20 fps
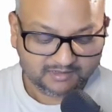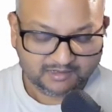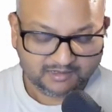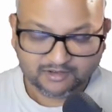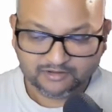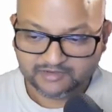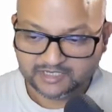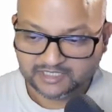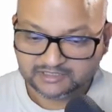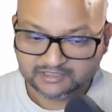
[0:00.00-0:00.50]

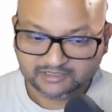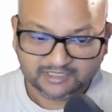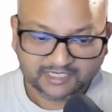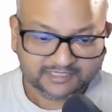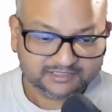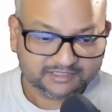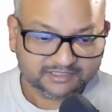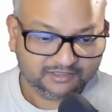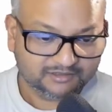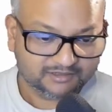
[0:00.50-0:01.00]
Okay, so
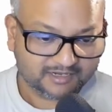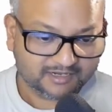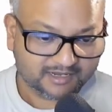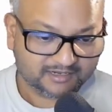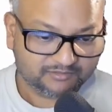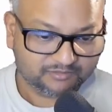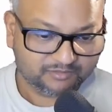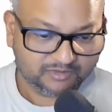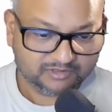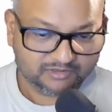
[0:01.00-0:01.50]
let's look
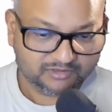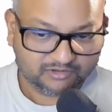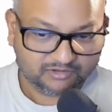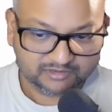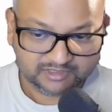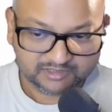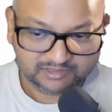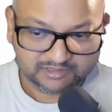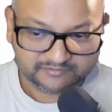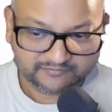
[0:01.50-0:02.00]
at what the
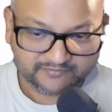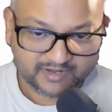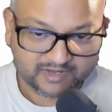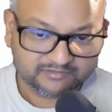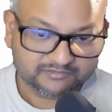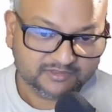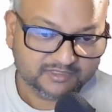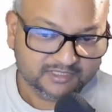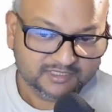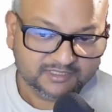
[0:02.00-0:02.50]
authors
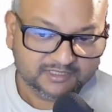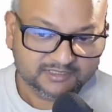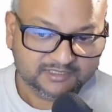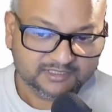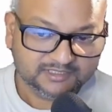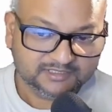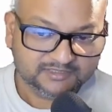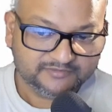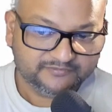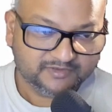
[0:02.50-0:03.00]
found.
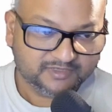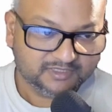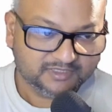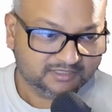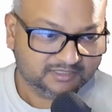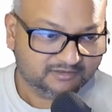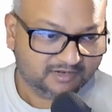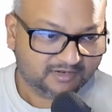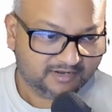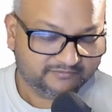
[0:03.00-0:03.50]
This
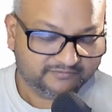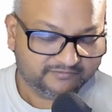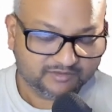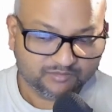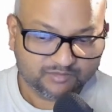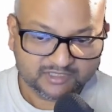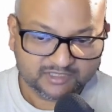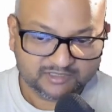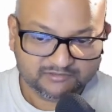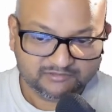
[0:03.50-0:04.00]
first graph,
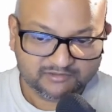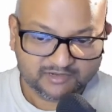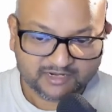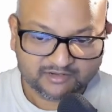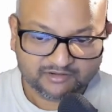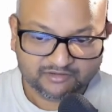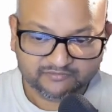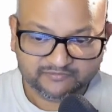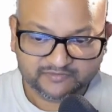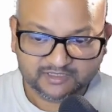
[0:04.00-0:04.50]
the one in
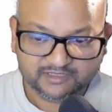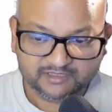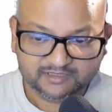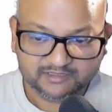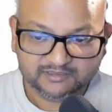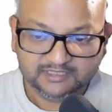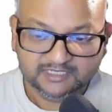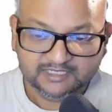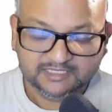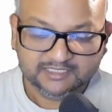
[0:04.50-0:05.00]
red over
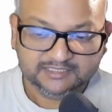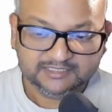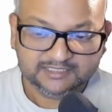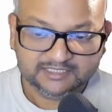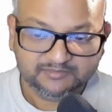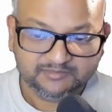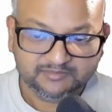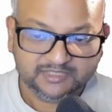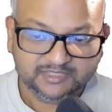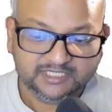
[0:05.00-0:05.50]
here,
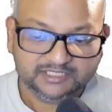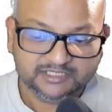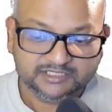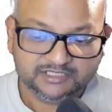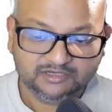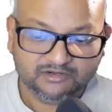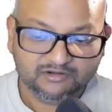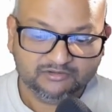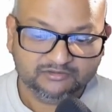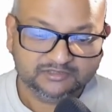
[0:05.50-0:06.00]
simply
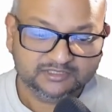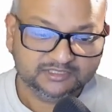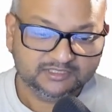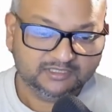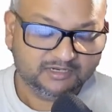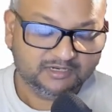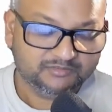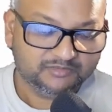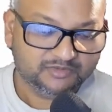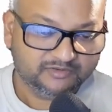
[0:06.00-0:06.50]
shows the
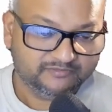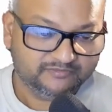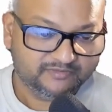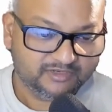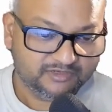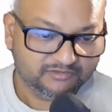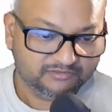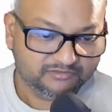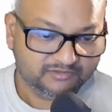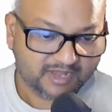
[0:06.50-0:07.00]
number of
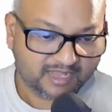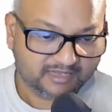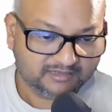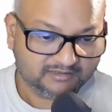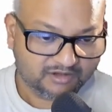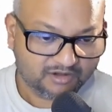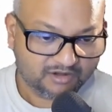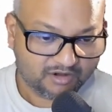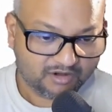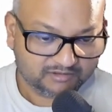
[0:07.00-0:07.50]
new
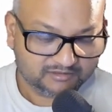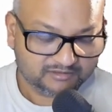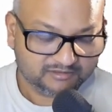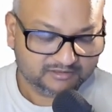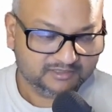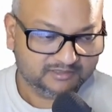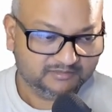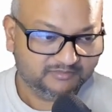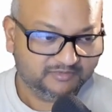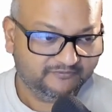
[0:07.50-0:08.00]

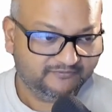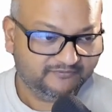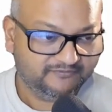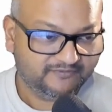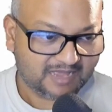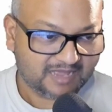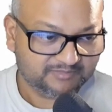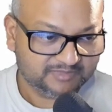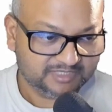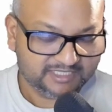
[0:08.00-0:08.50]
algorithm
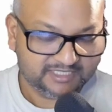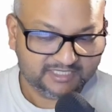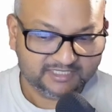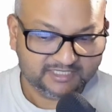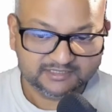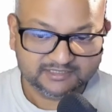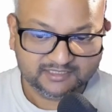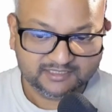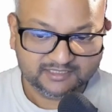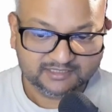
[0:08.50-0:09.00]

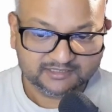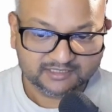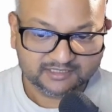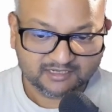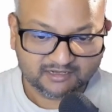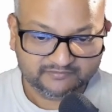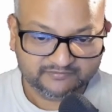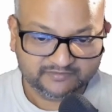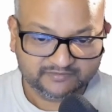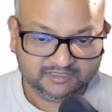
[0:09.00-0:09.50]
families
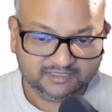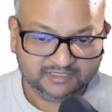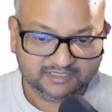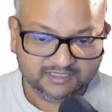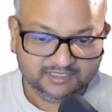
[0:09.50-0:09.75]
discovered